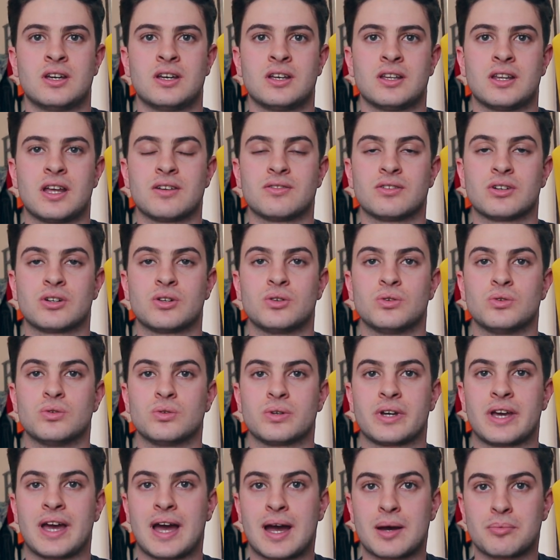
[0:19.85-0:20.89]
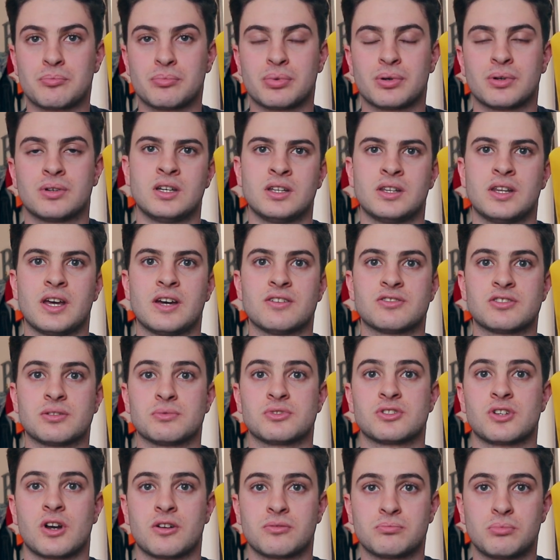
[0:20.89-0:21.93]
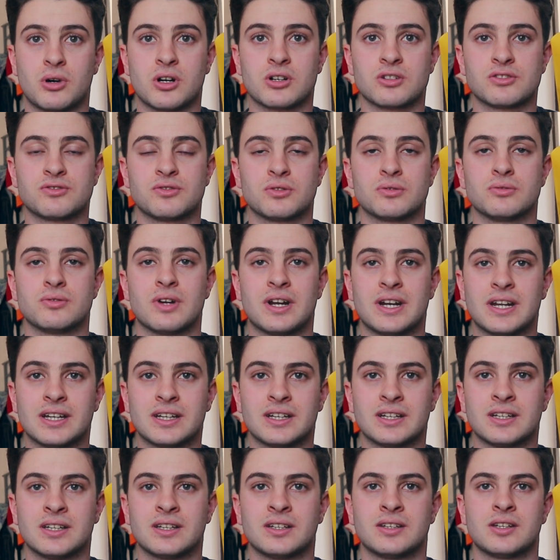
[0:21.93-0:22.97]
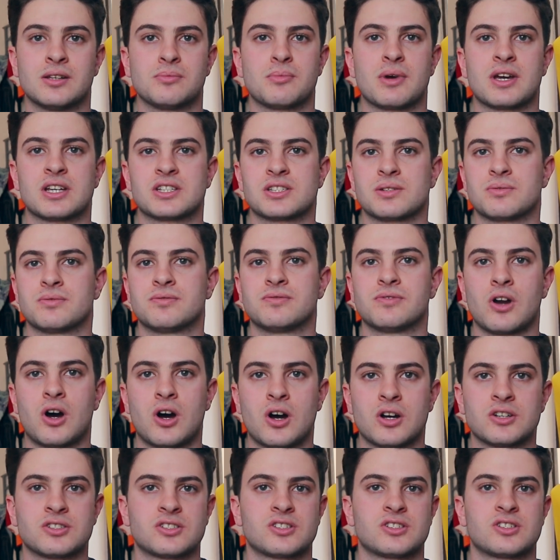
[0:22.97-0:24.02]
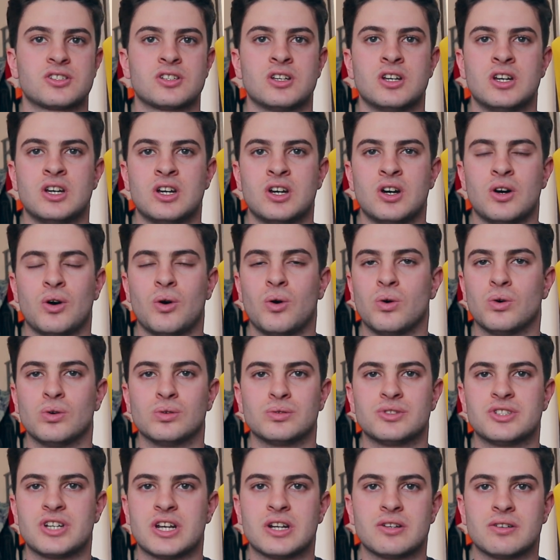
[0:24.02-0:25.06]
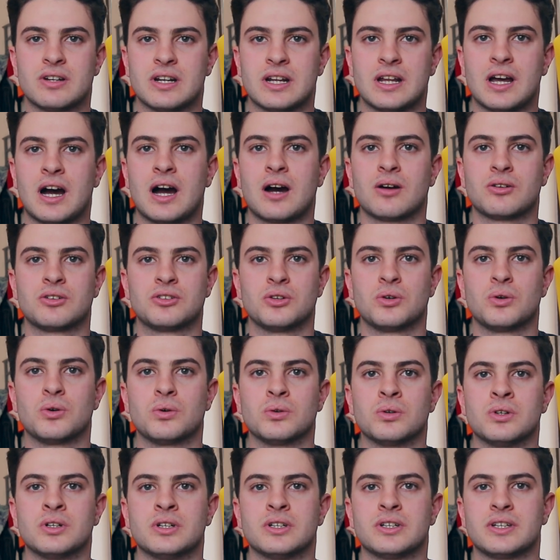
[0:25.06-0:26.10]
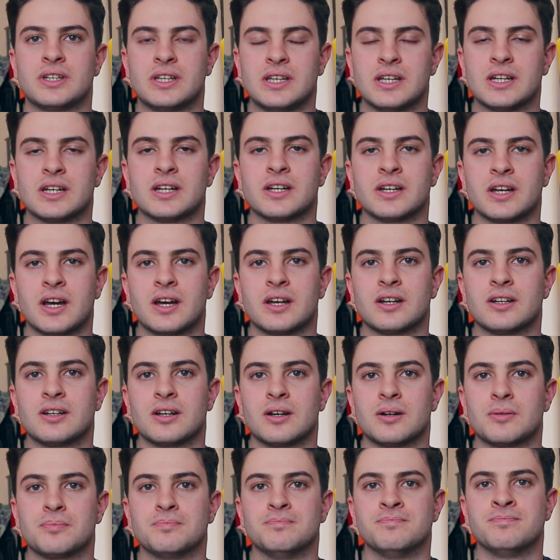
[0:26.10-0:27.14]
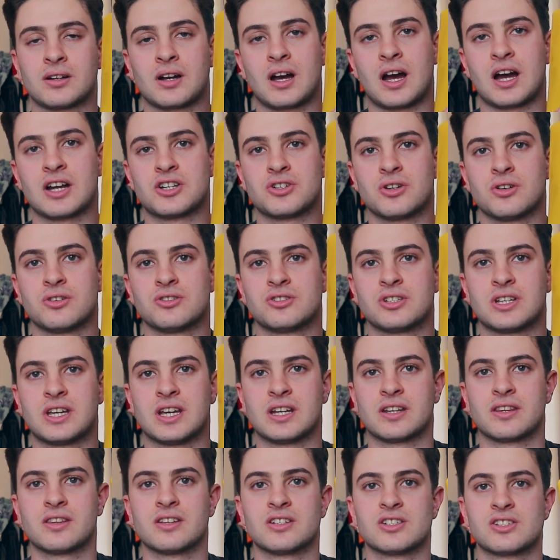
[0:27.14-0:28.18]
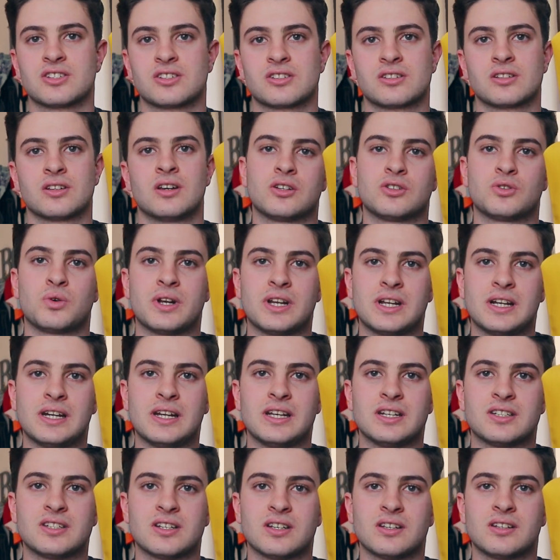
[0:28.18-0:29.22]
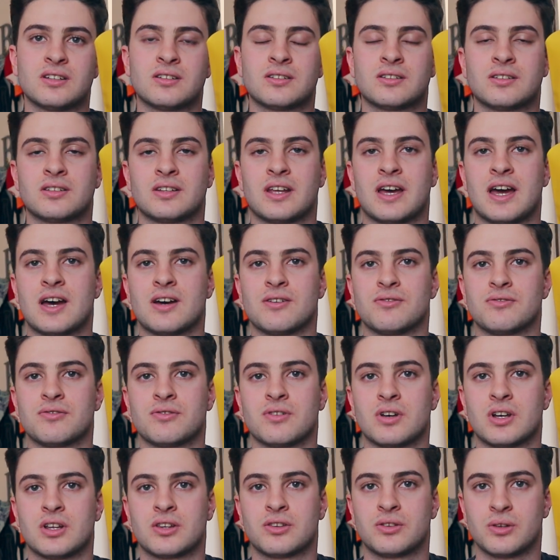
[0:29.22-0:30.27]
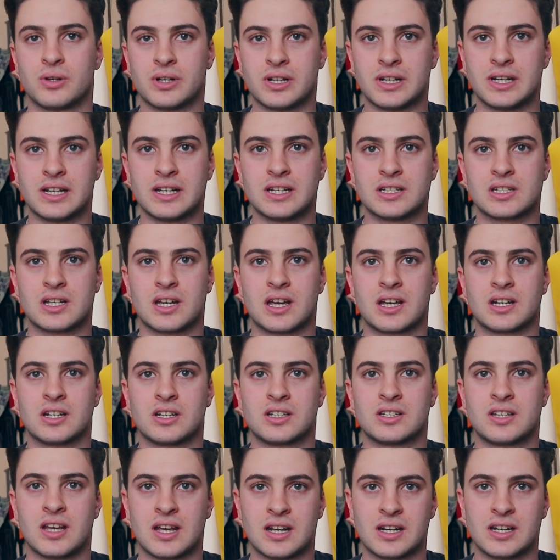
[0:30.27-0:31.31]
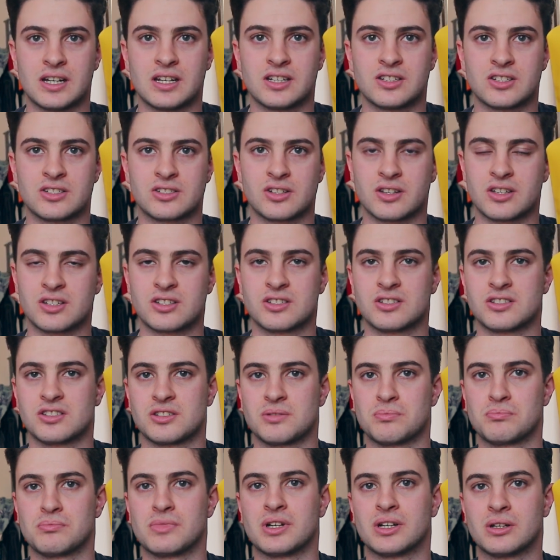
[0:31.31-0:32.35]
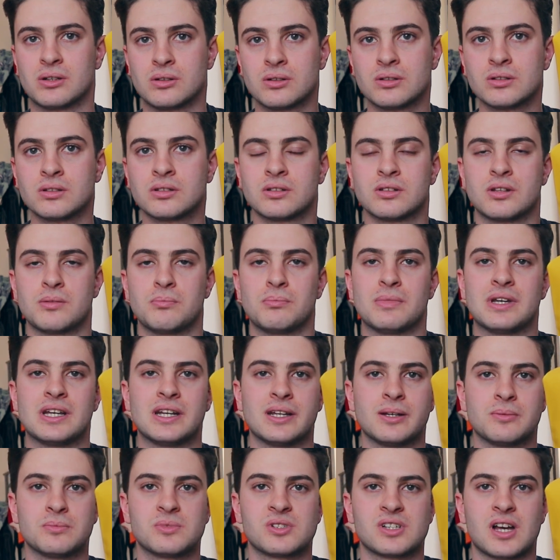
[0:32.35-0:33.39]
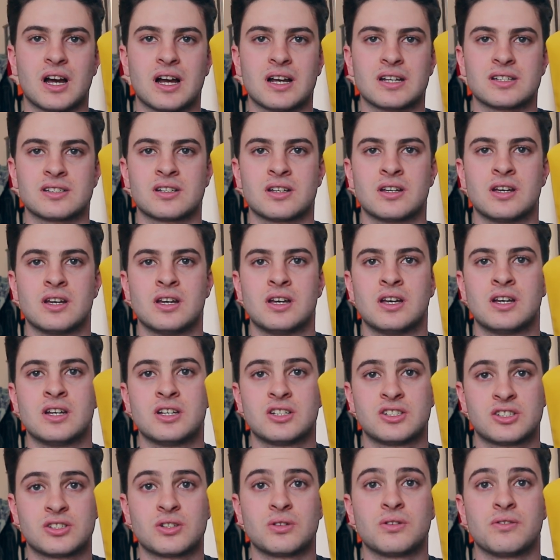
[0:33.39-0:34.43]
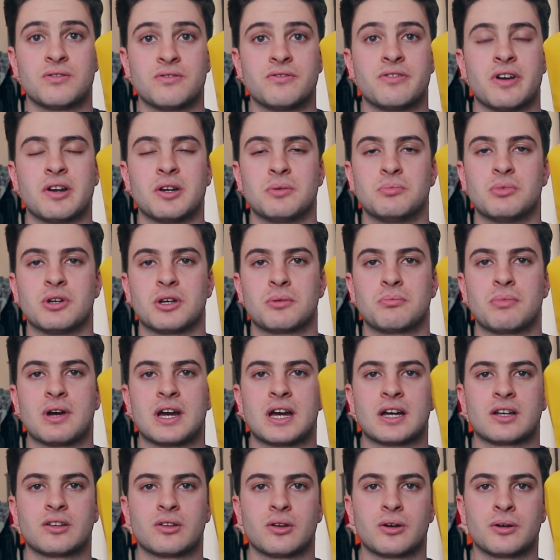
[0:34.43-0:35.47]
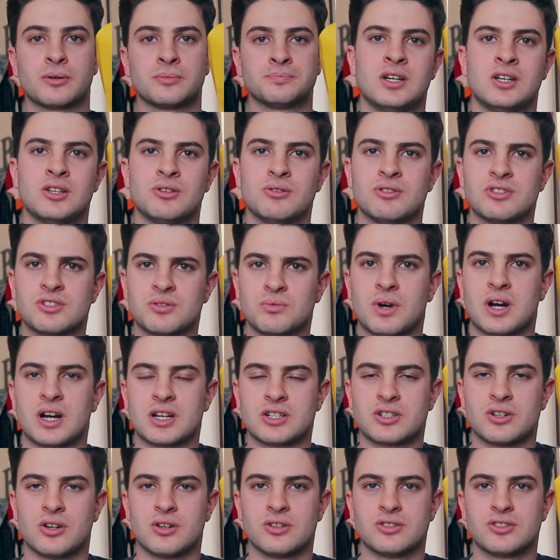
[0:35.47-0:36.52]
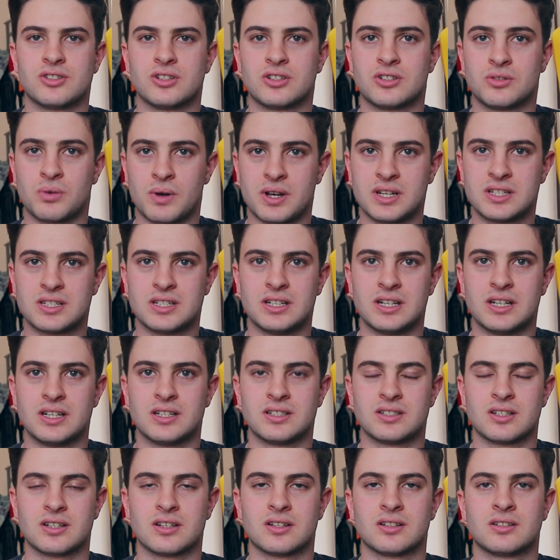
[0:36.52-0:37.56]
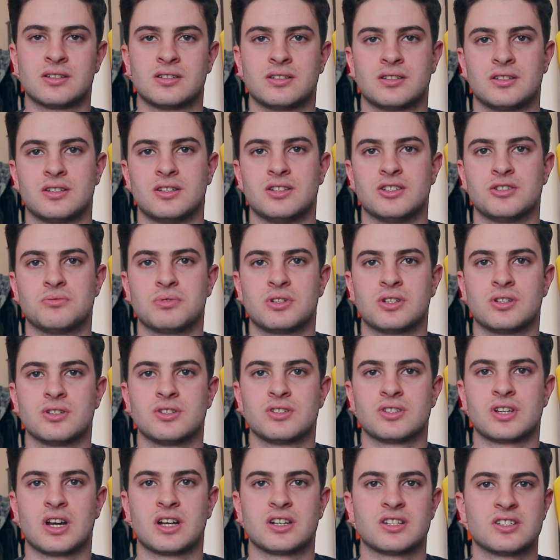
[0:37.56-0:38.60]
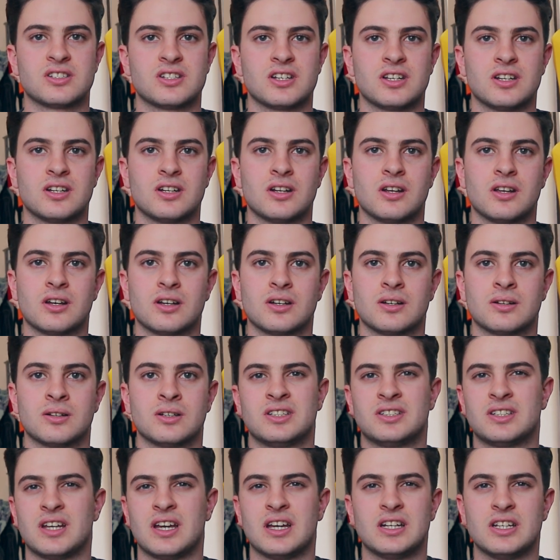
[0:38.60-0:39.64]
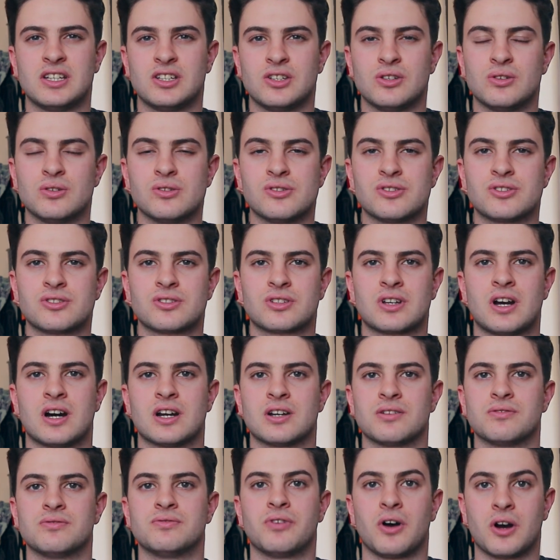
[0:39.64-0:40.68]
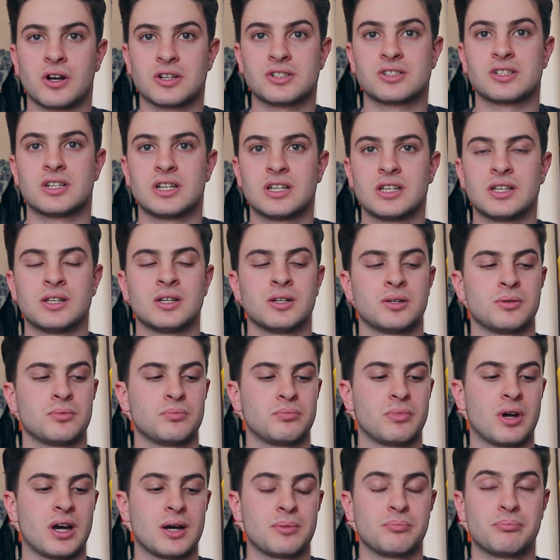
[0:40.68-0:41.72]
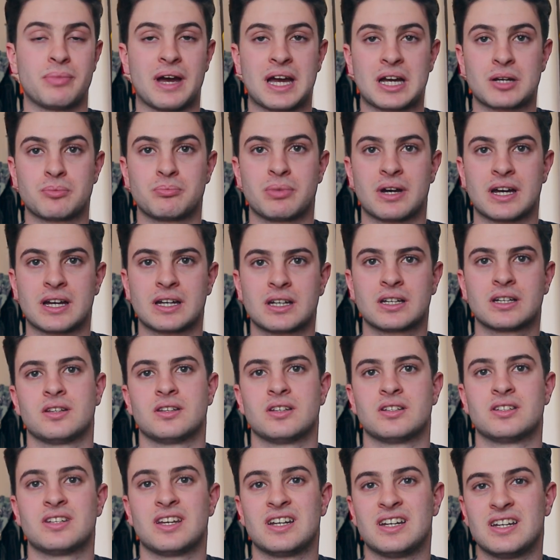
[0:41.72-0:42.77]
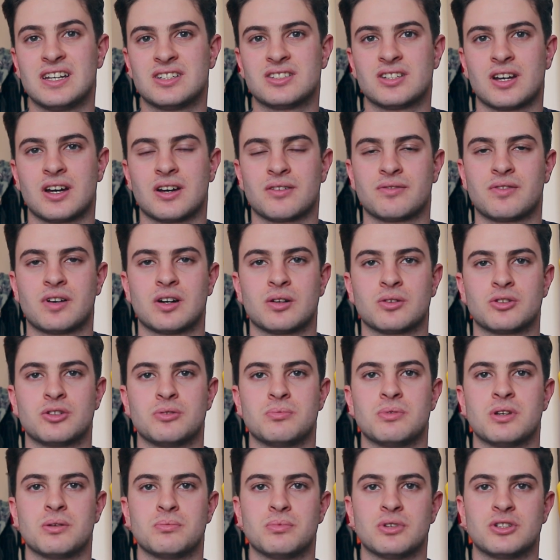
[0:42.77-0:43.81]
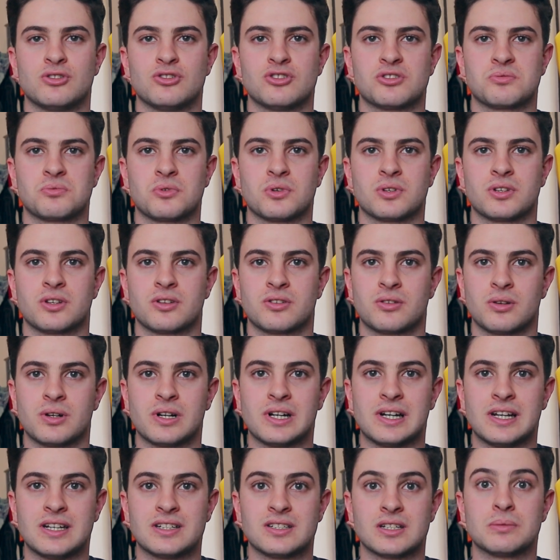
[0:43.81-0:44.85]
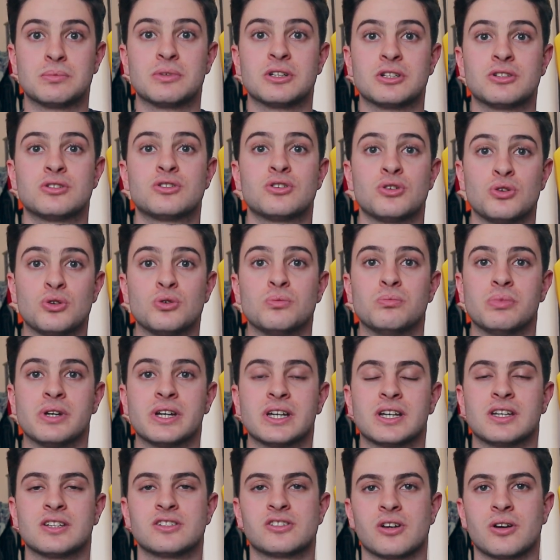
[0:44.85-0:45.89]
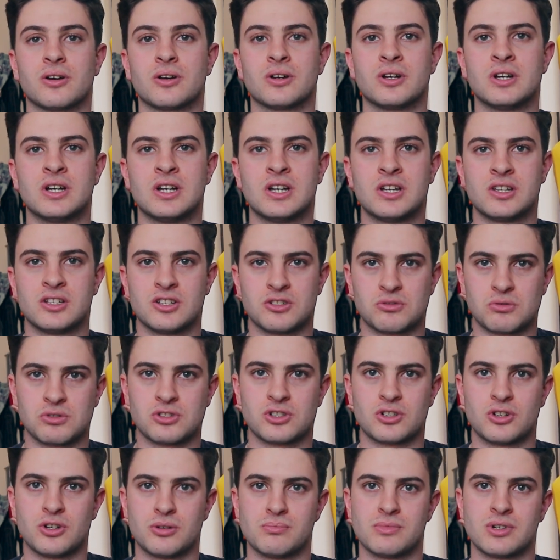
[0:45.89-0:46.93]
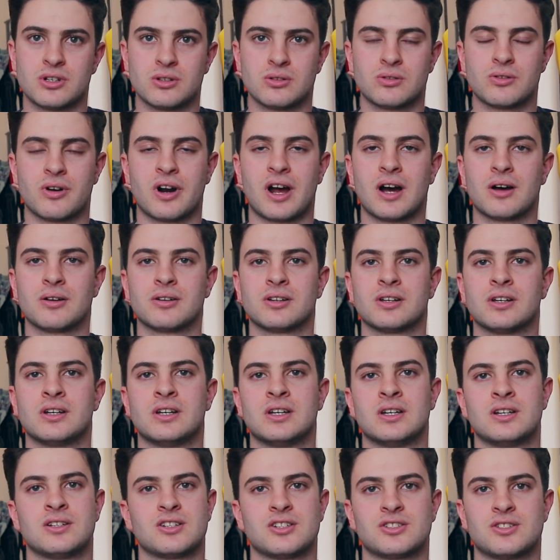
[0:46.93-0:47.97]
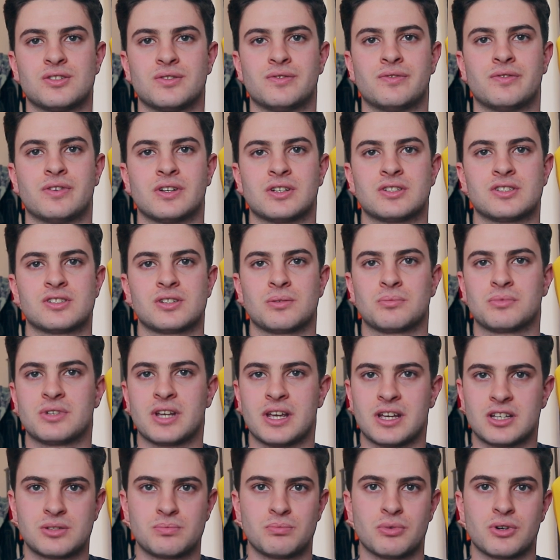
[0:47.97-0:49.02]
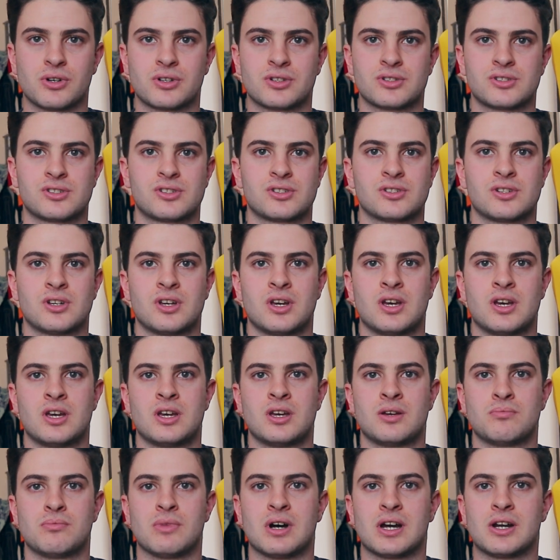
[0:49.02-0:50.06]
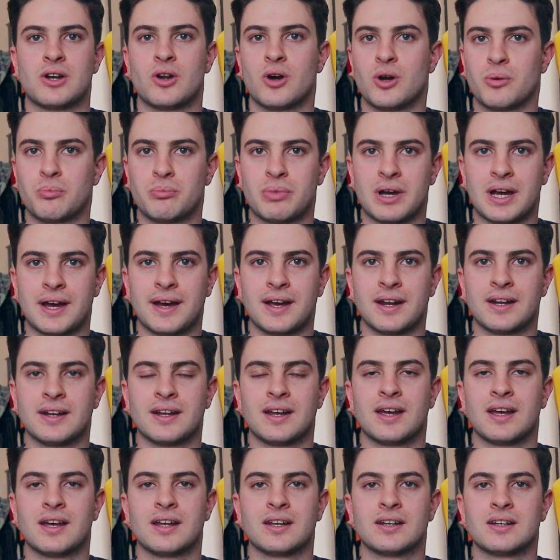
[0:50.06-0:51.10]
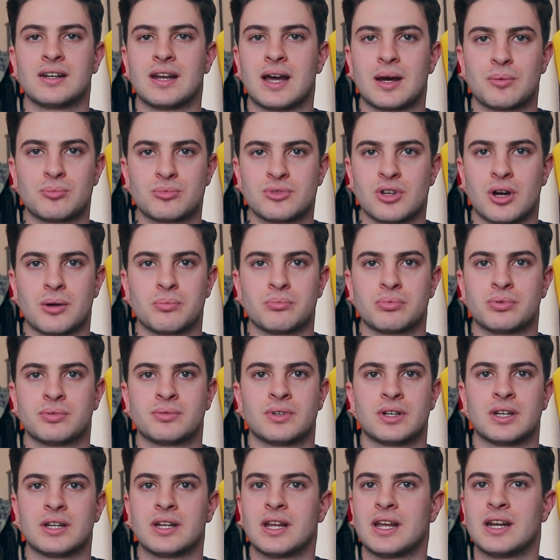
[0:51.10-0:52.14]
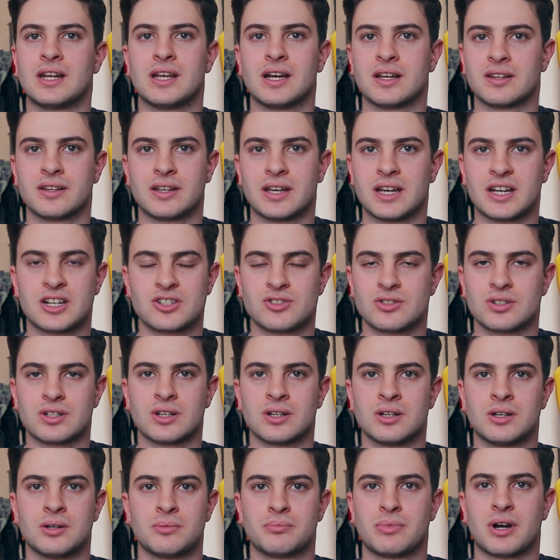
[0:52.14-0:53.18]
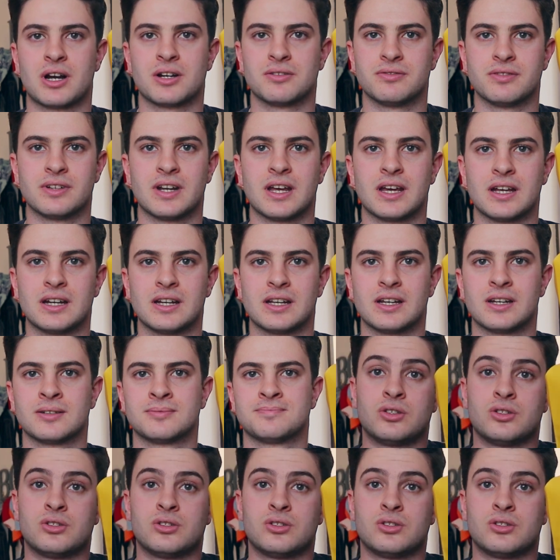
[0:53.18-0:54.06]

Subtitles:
They have a cool cap. They have some soft bottles for running. They make some flasks, all generally outdoor gear. And I chose to get this 20 litre. They have a 30 litre and a 10 litre. So this is the middle, the medium sized. Still a very big bag though. The reason why I chose the 20 litre is because I just needed a daily use kind of varsity backpack. The 10 litre I found to be a bit too small and the 30 litre a bit too big, so this was a good middle ground just to fit some textbooks, my notepad and laptop and any other extra paraphernalia.